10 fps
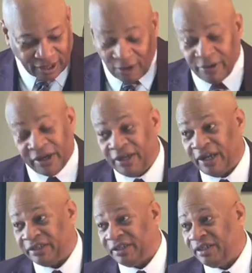I already
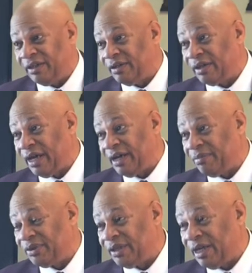cut the deal and got
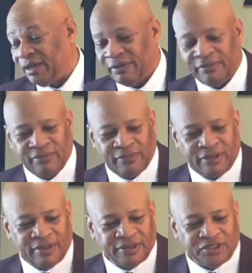everything.
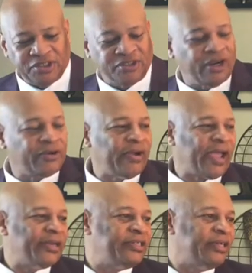She started
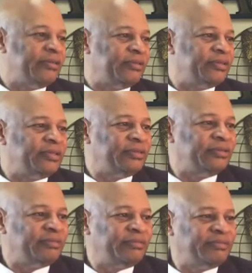cracking jokes.
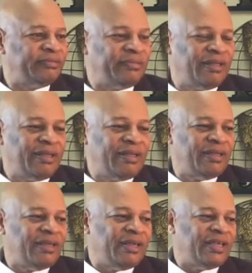
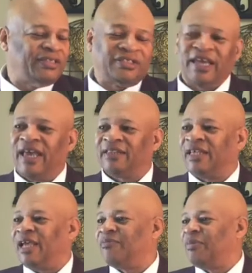It's a sad
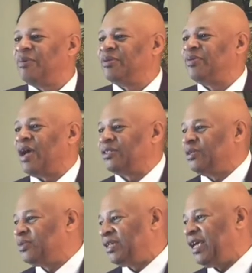thing for people to crack
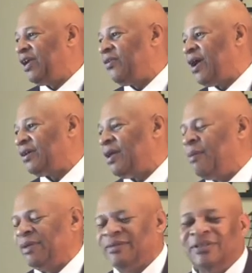jokes and can't crack. I
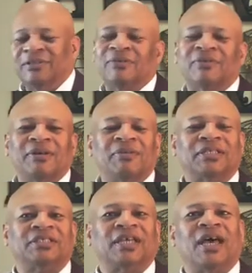mean, you know, I'm
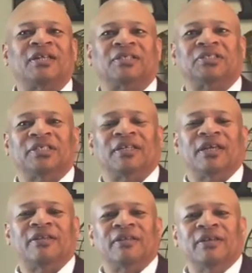not say how to say
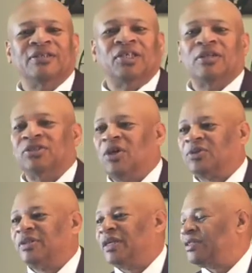that. Tell jokes
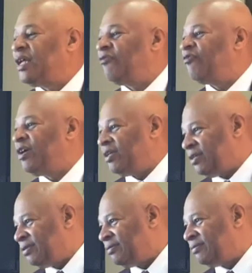and it's not funny.
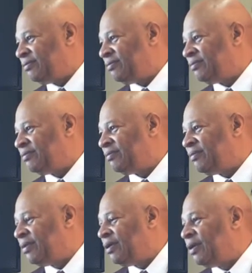
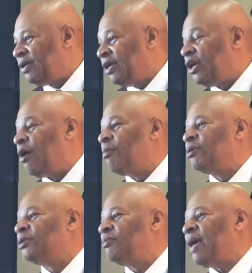It
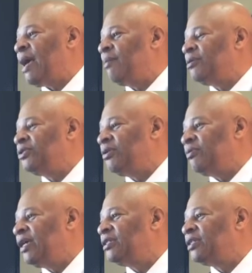almost reminds you of a
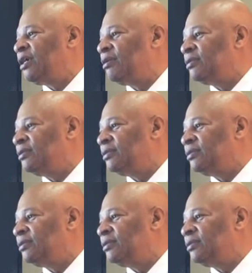Red Skelton.